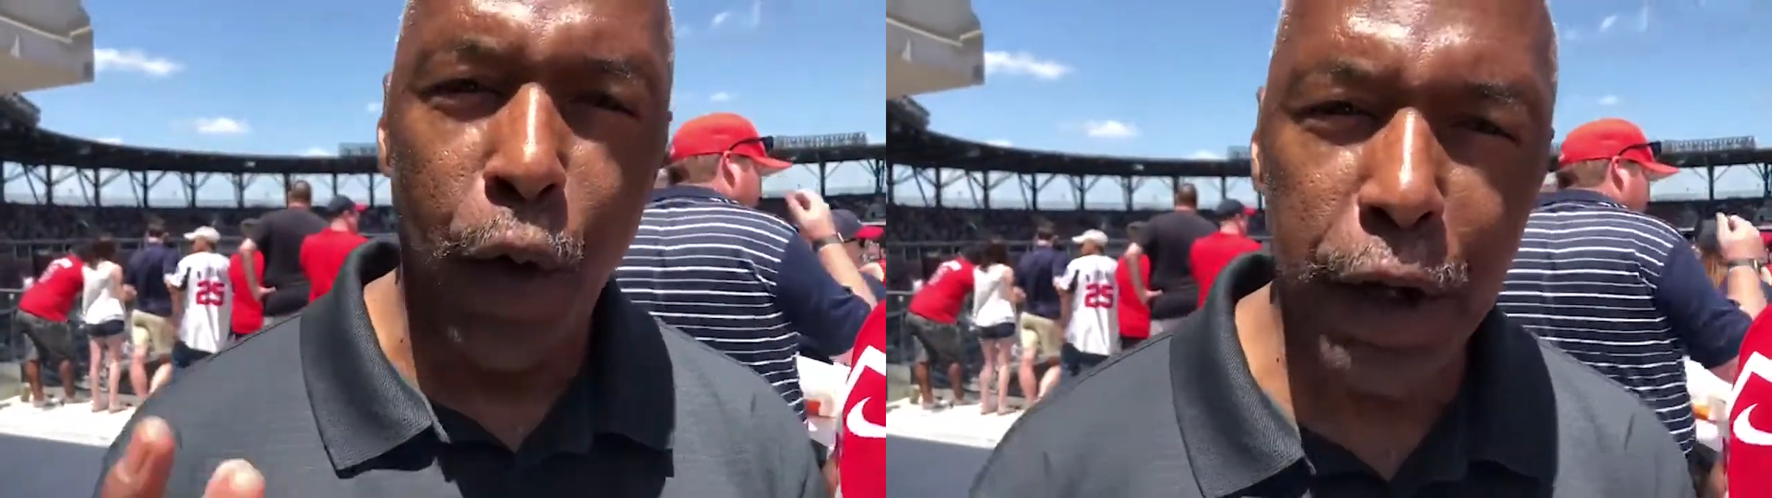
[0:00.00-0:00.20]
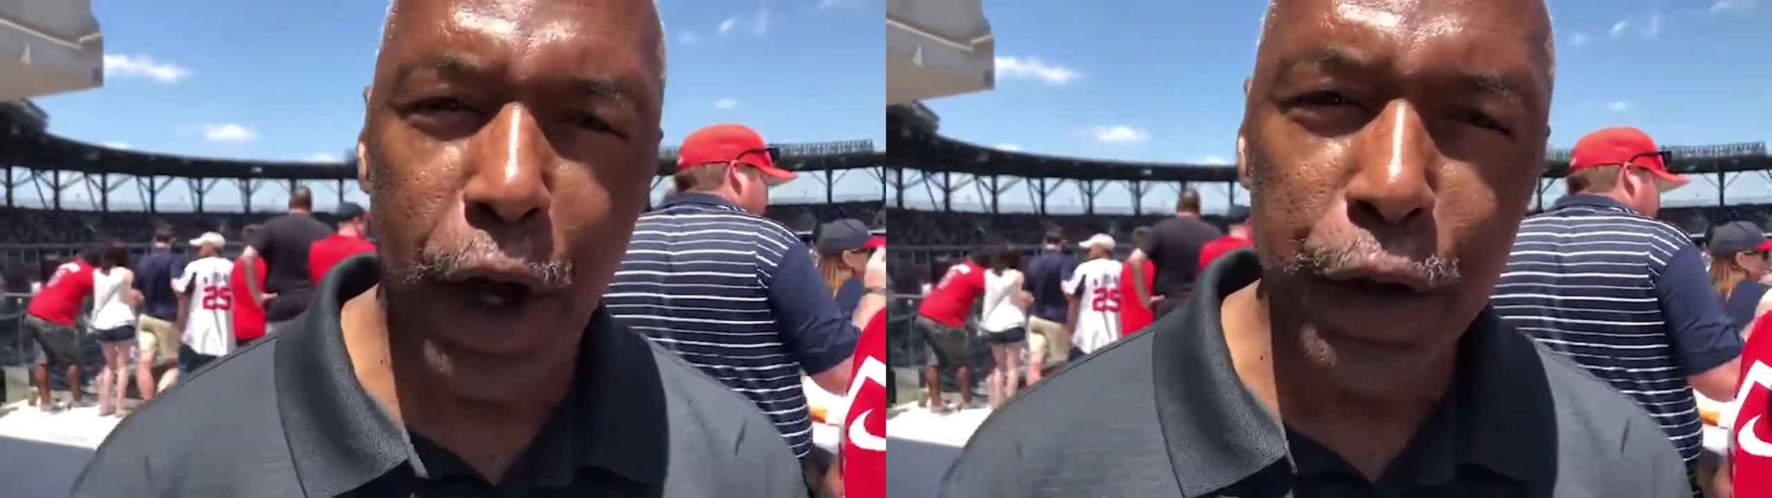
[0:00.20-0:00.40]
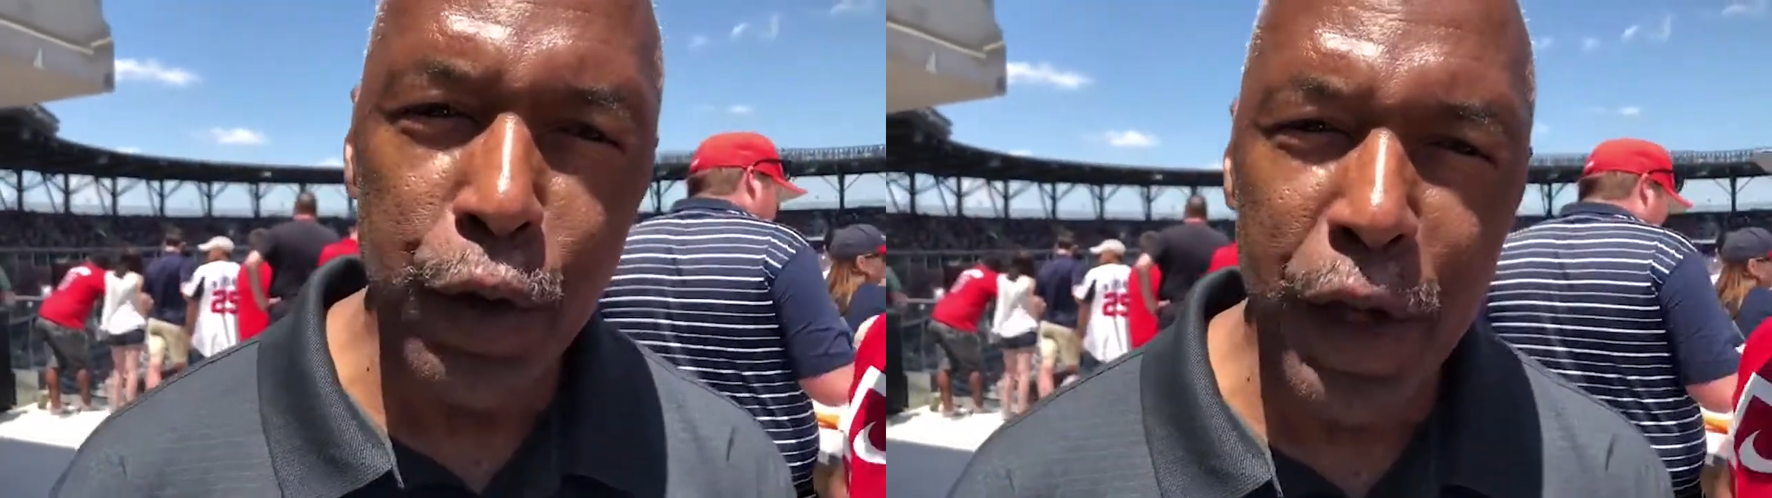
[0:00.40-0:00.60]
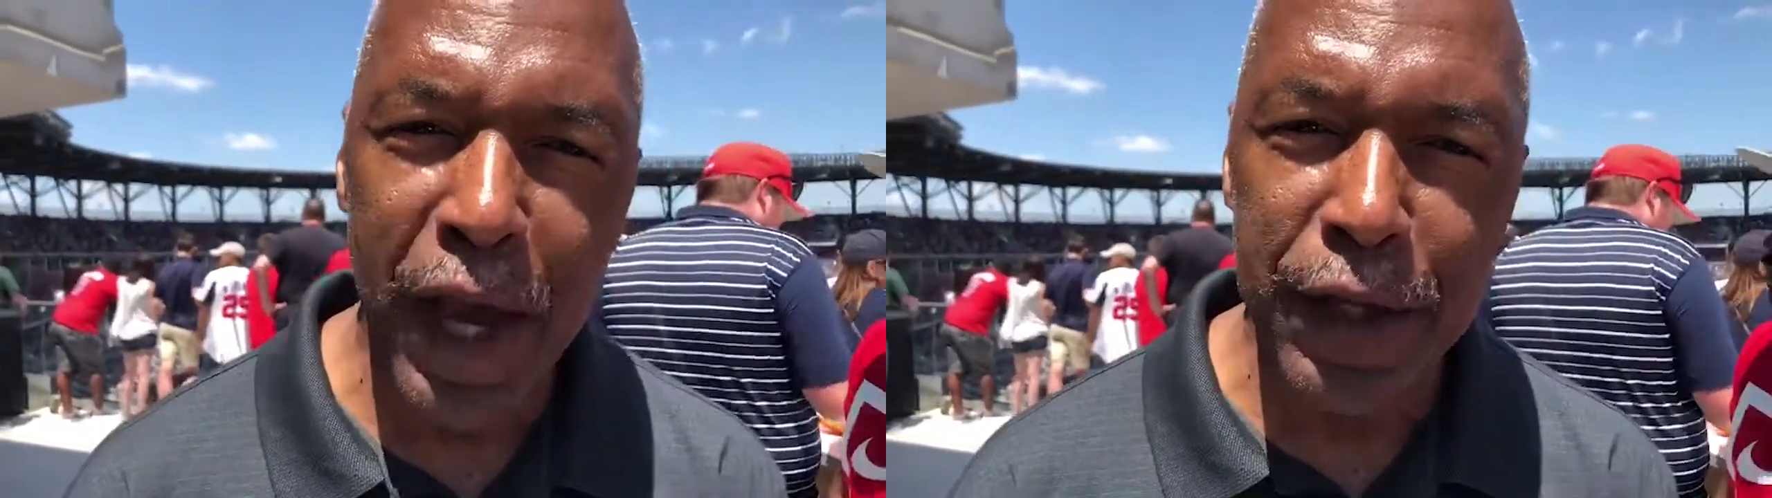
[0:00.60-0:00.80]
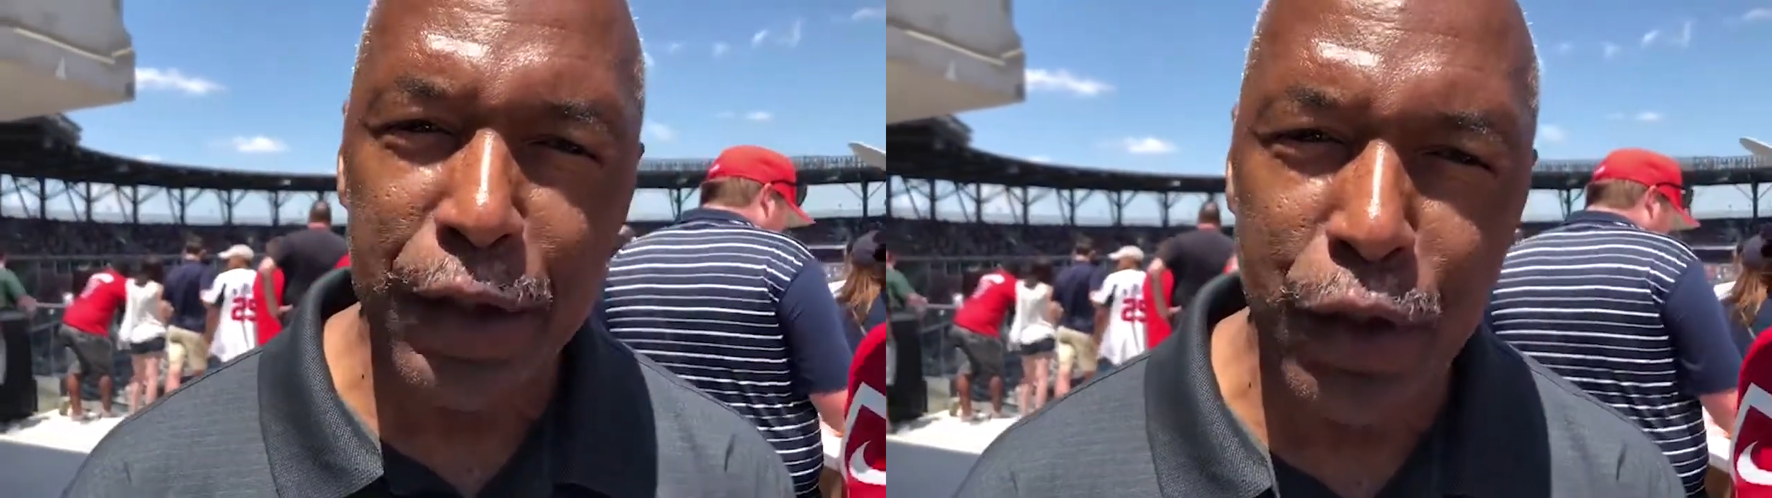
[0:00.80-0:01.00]
What are you
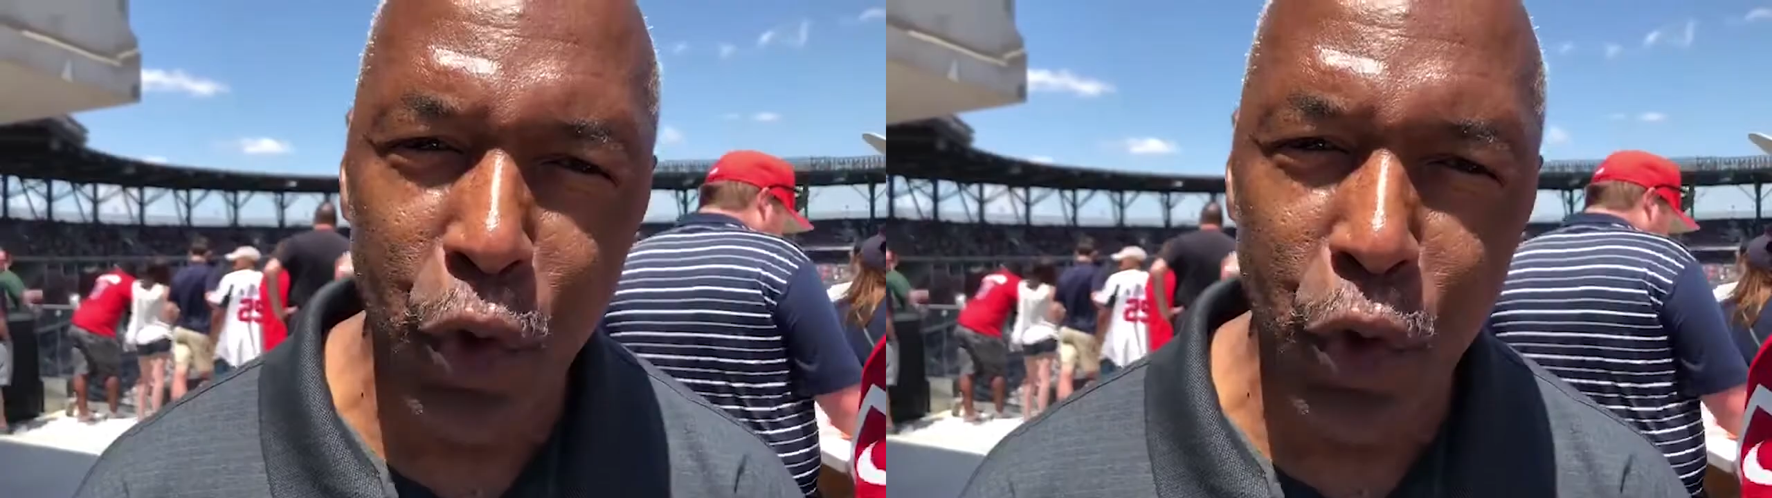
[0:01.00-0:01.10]
guys